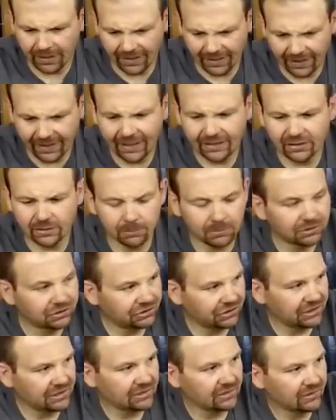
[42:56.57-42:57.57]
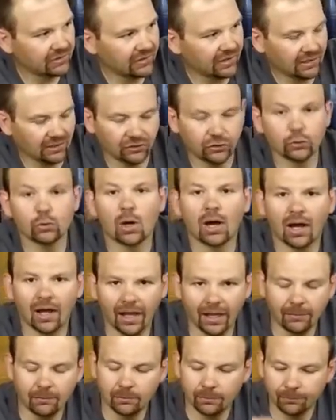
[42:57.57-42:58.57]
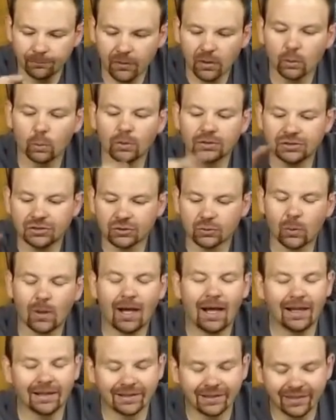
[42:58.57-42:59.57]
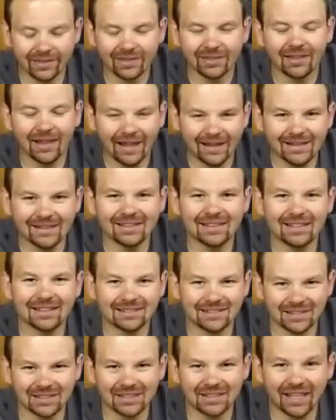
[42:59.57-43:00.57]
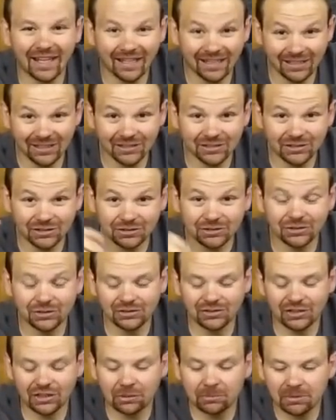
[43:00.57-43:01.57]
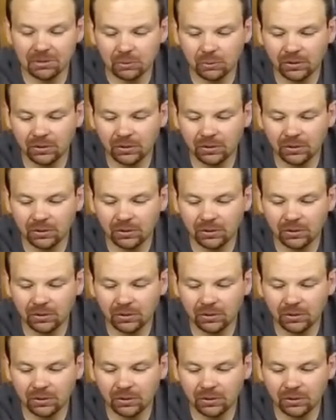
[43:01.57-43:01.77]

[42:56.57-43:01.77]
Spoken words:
I had the machine set too hot, which is why I need to get the gauge to tell me